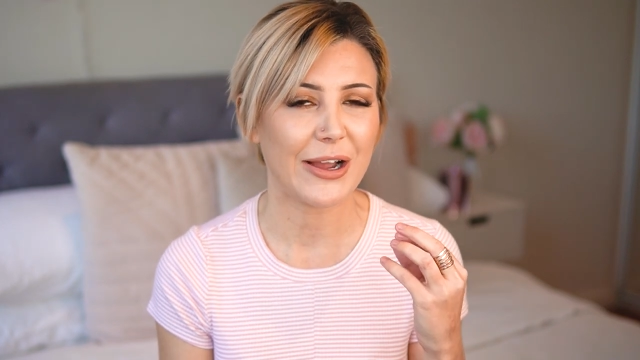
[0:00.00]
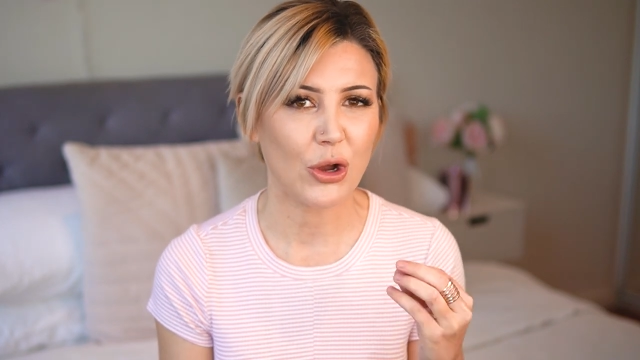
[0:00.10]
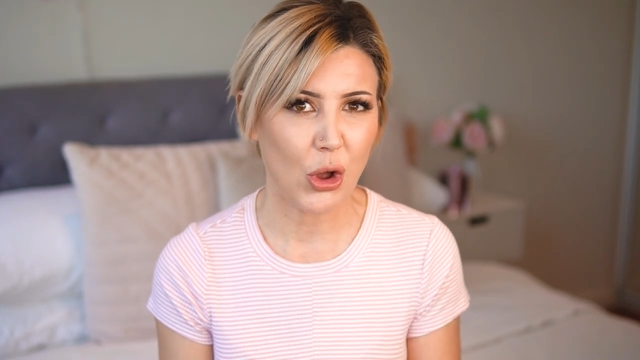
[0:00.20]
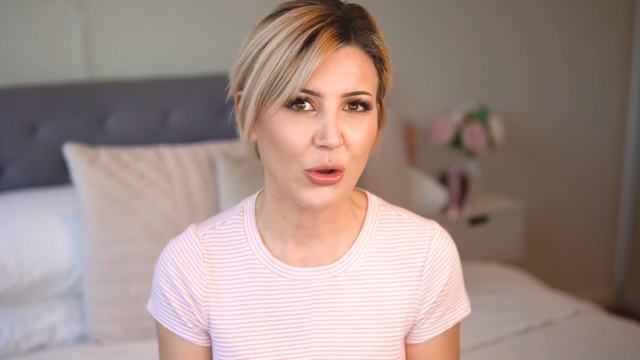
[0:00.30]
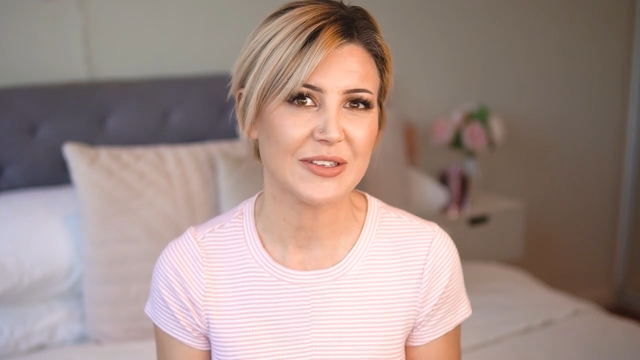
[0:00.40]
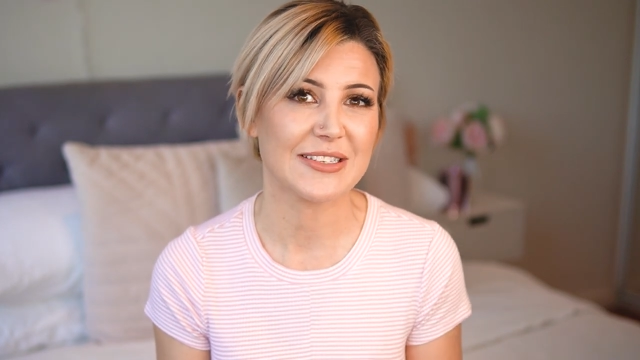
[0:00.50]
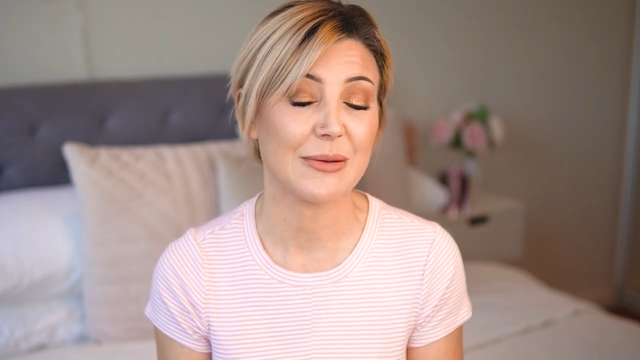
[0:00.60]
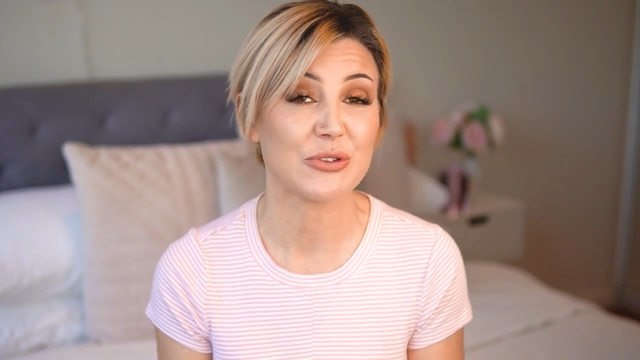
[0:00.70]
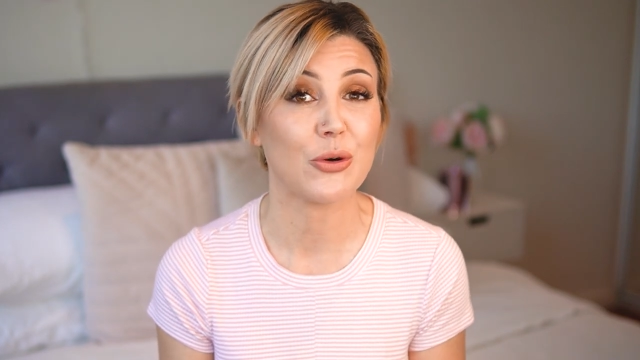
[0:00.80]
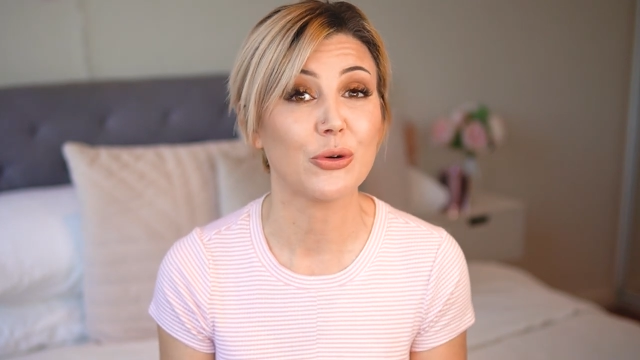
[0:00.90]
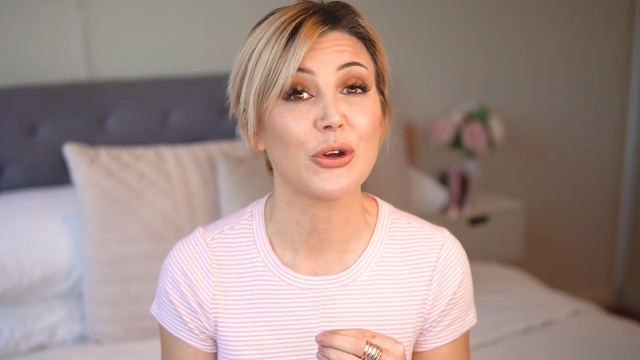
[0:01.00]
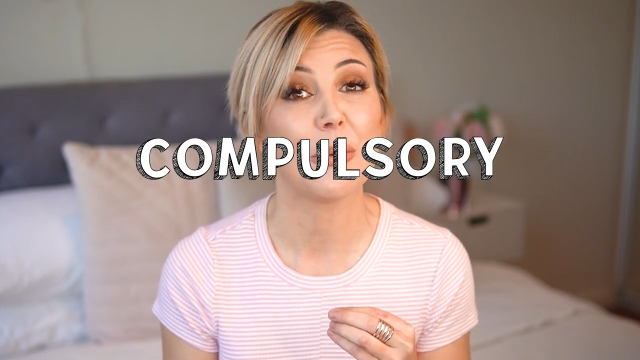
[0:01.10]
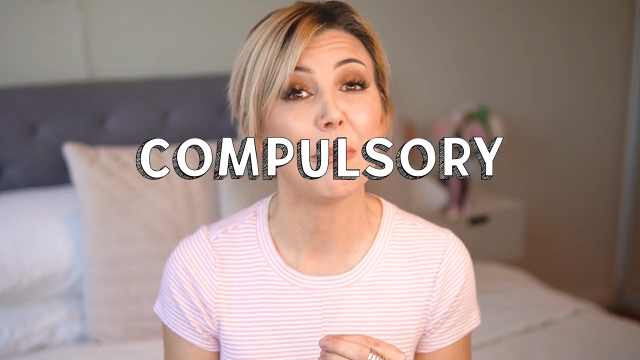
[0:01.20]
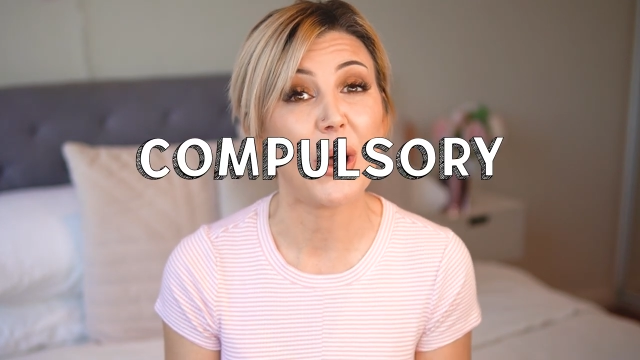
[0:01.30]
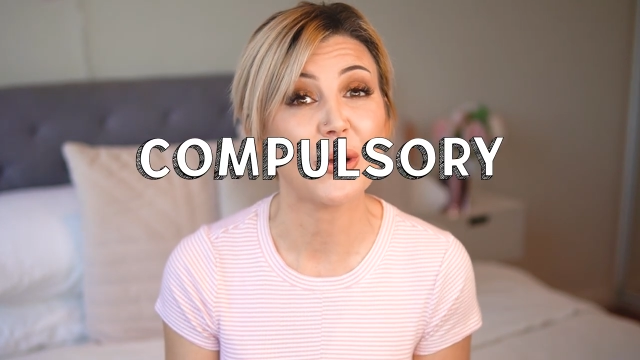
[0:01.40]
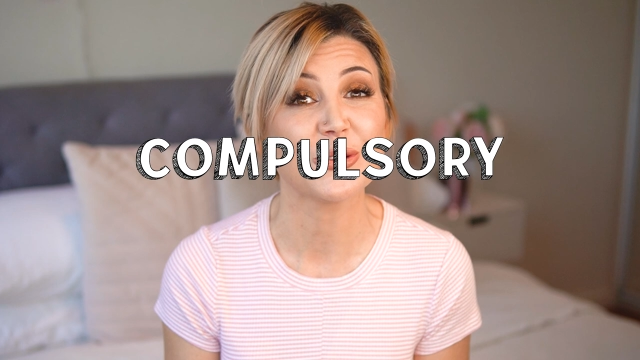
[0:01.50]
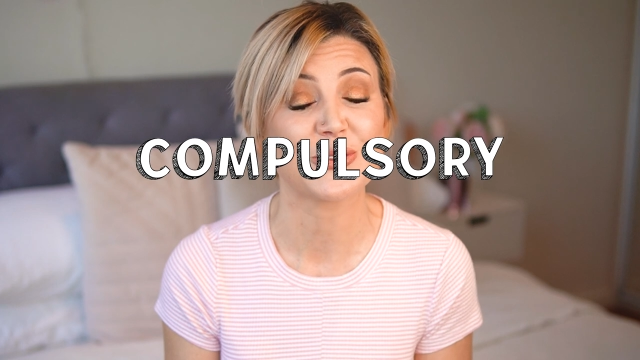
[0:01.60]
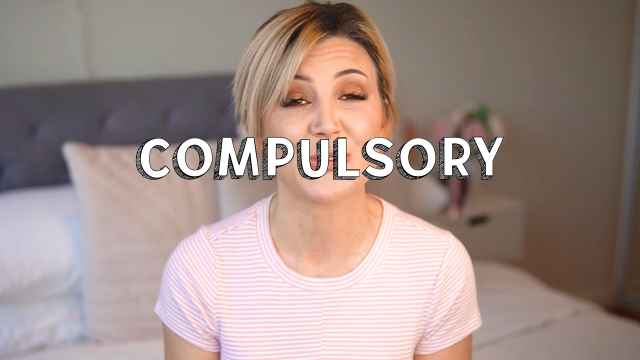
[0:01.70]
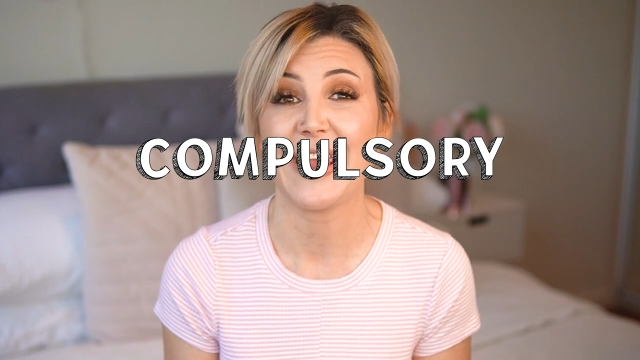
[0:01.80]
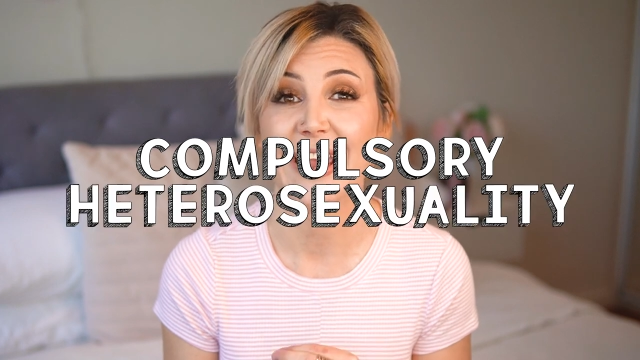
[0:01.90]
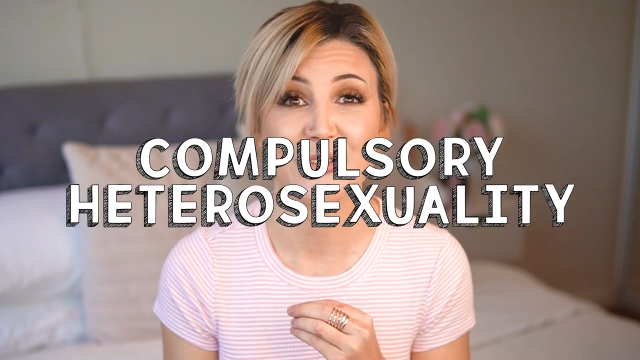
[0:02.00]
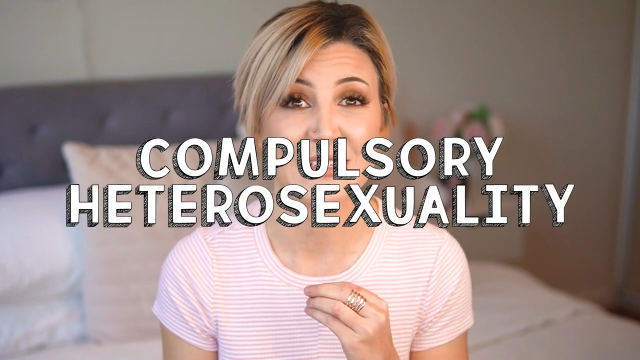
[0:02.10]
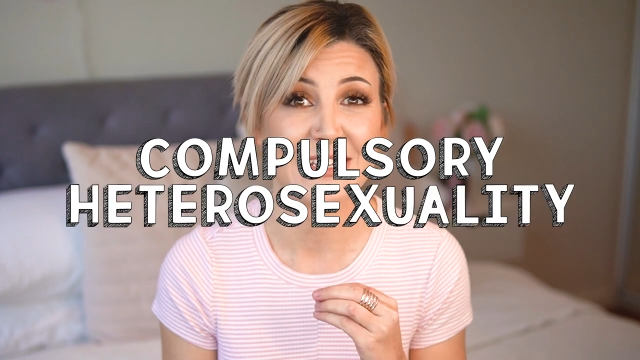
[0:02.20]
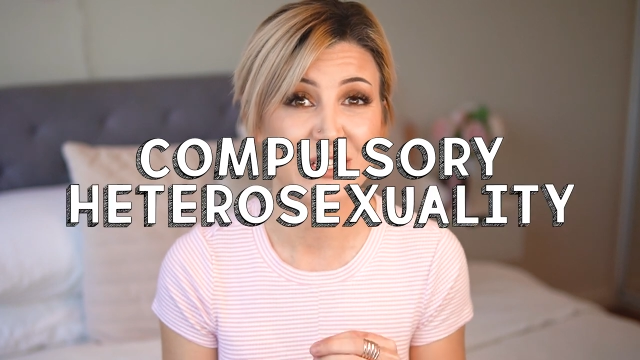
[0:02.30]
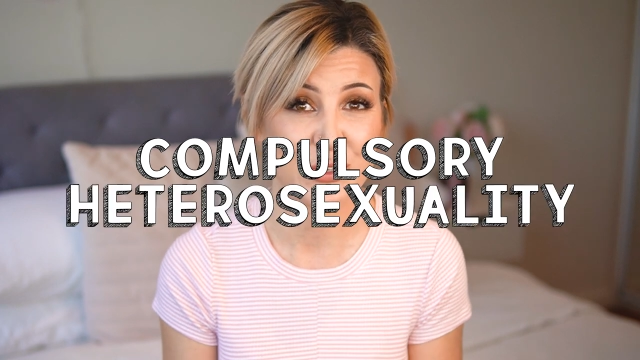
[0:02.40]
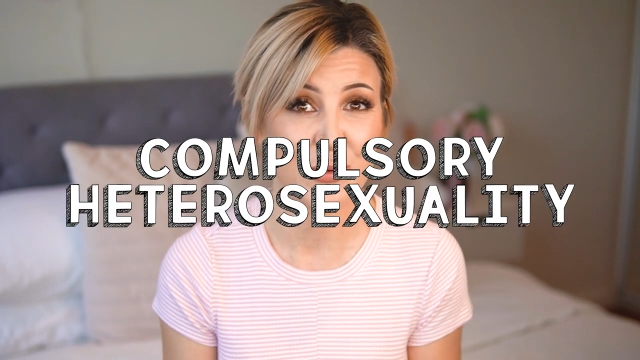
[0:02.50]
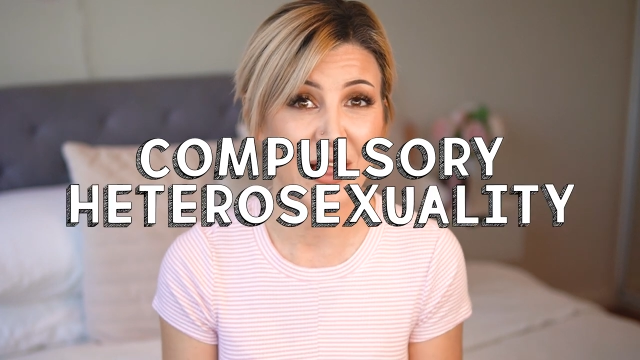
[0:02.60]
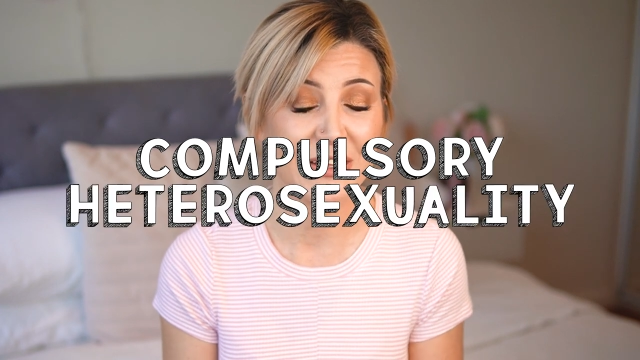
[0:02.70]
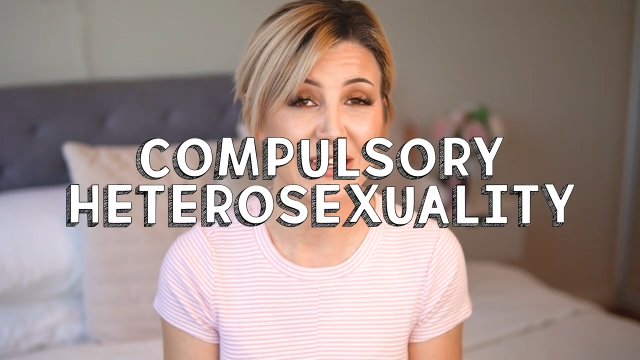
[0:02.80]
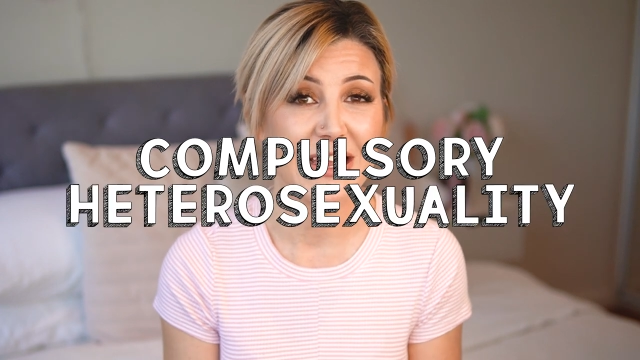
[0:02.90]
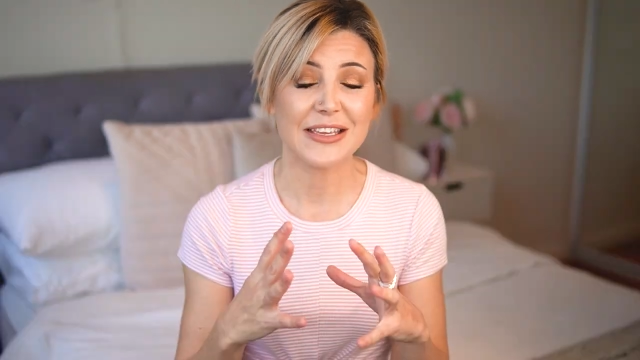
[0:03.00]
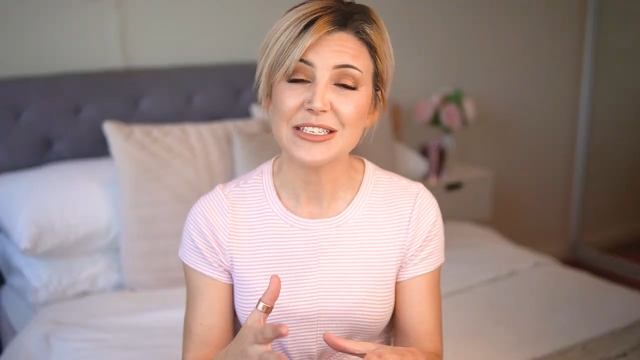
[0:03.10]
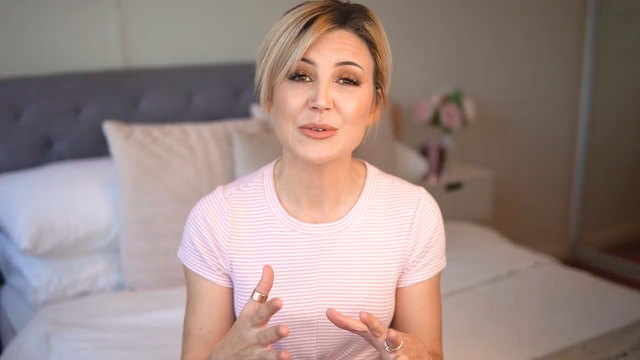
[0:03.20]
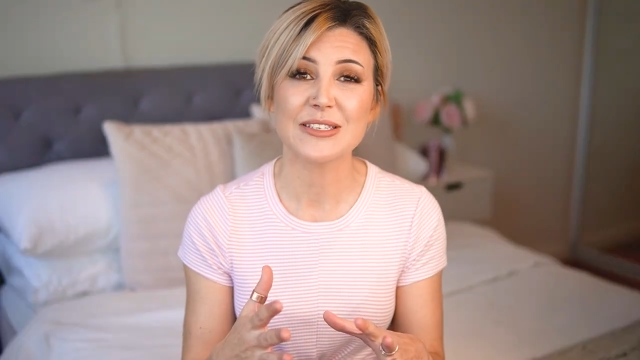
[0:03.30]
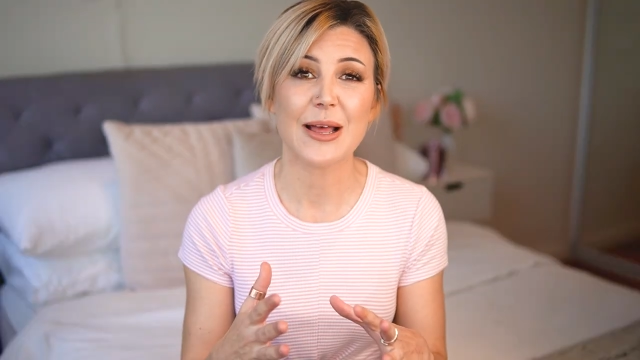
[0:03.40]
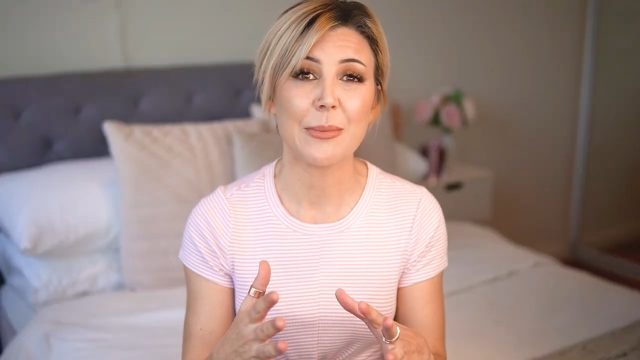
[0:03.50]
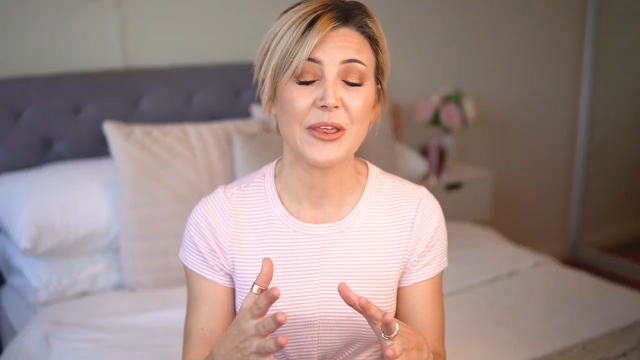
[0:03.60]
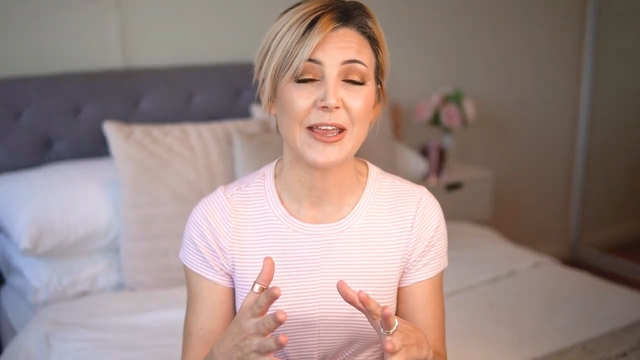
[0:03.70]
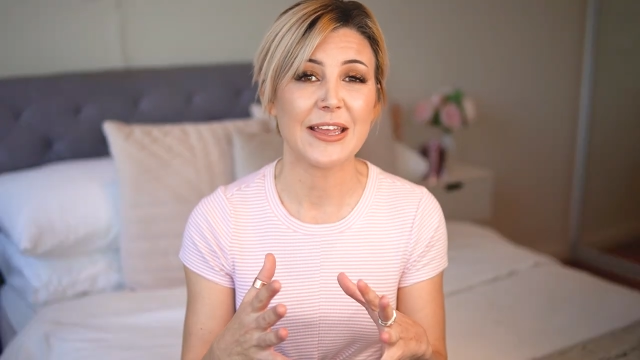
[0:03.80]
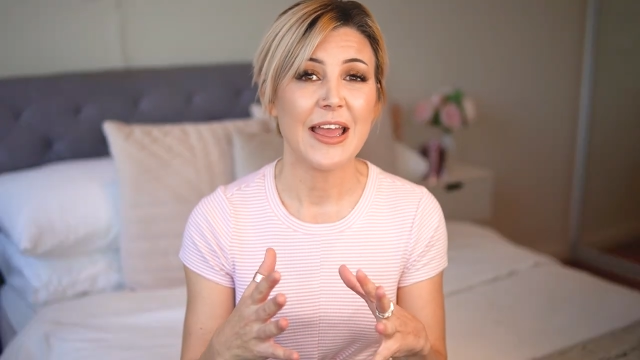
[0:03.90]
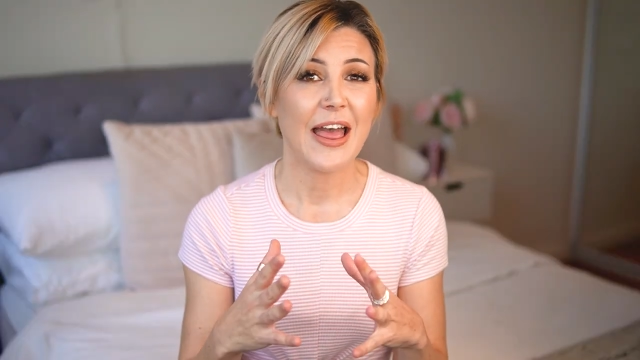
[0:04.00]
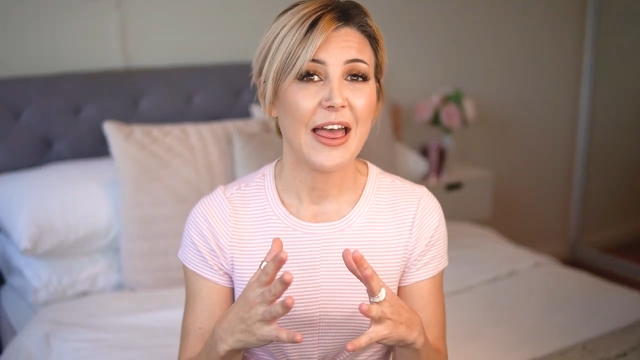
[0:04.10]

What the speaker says: a concept called compulsory heterosexuality. This was something